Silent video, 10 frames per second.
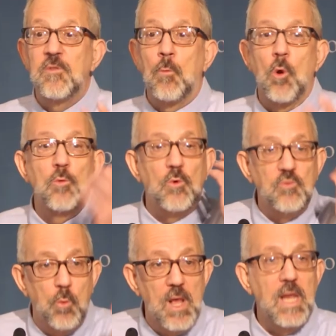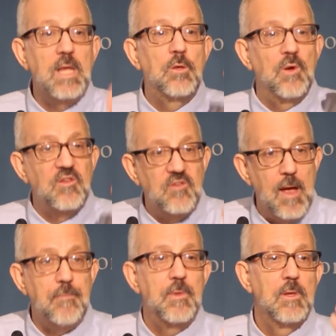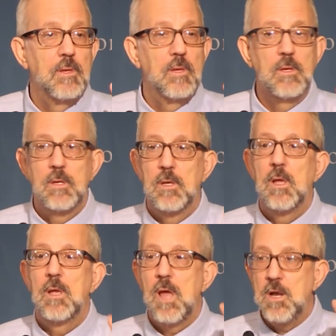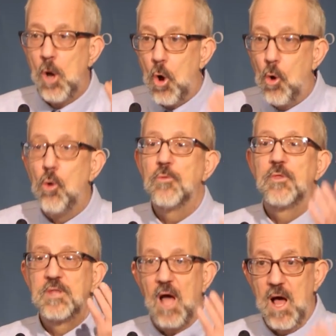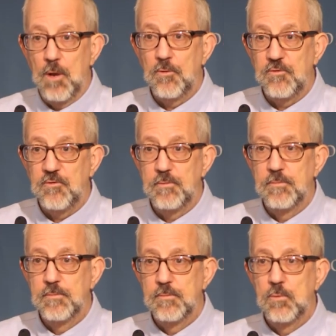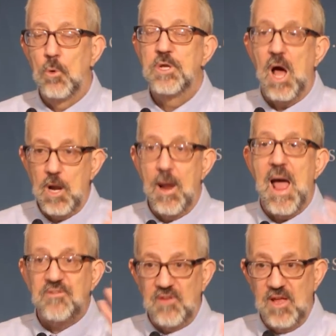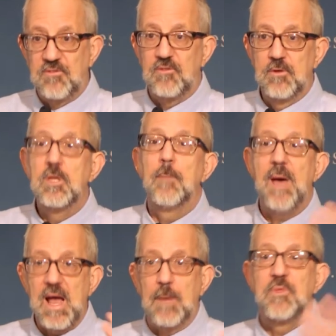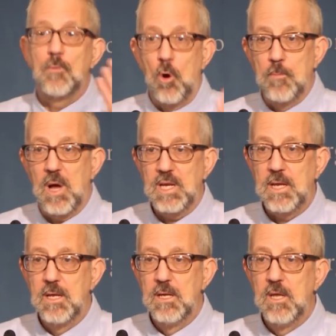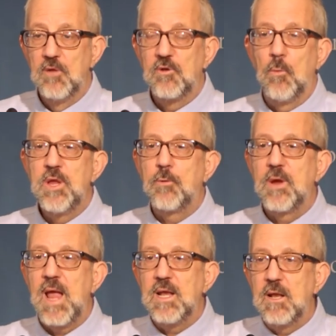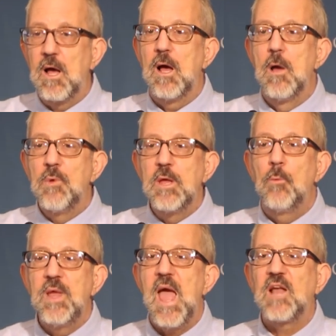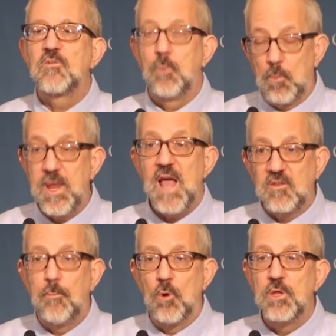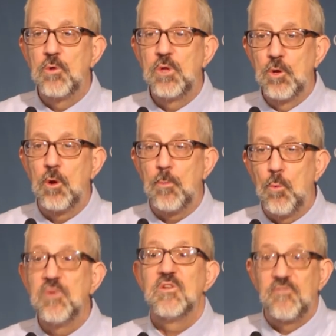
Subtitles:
of the world was willing to accept and hold the dollars or dollar assets to back up their own money. So we created, what we exported to Europe was